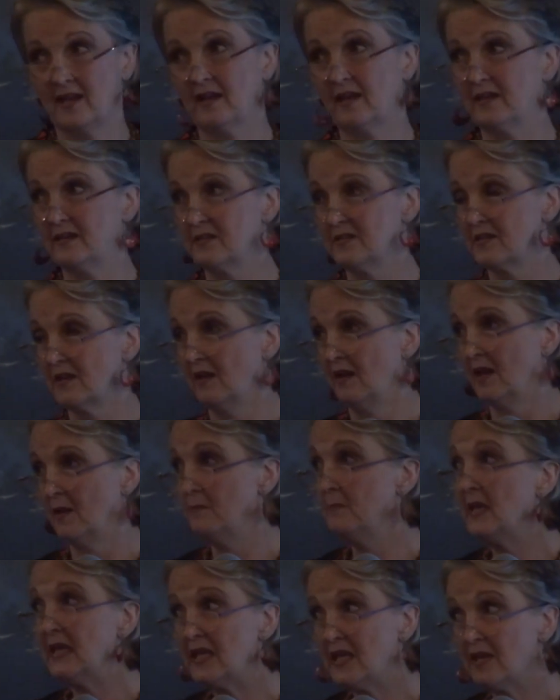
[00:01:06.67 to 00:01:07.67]
and
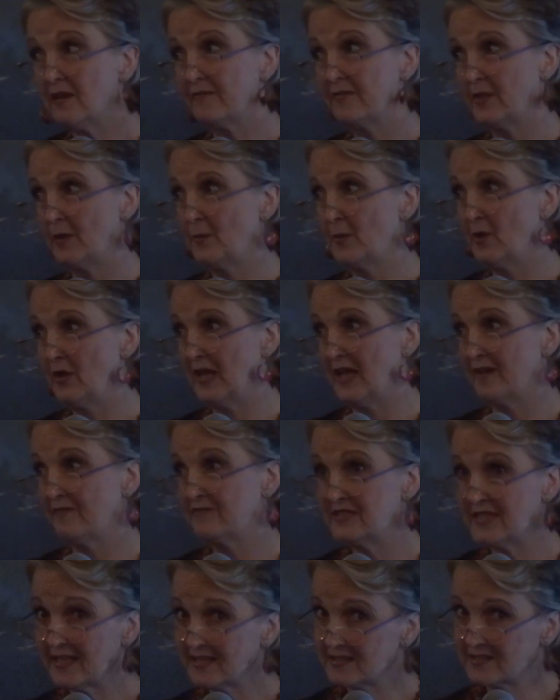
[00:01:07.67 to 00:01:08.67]
many of them are
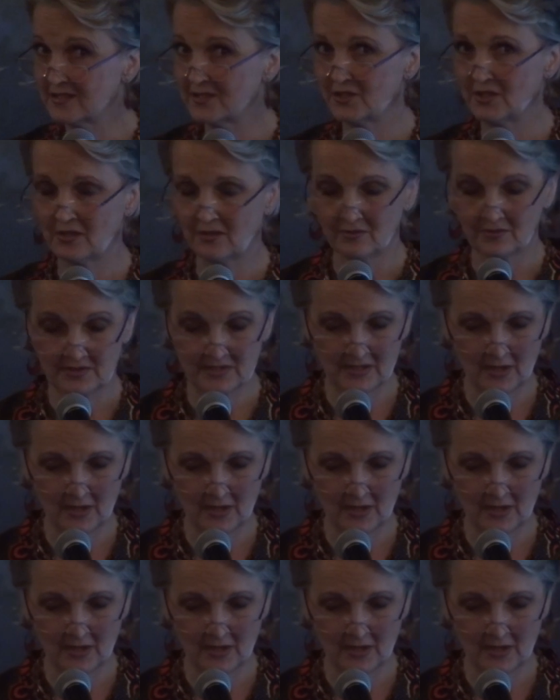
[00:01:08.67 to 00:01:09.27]
left destitute.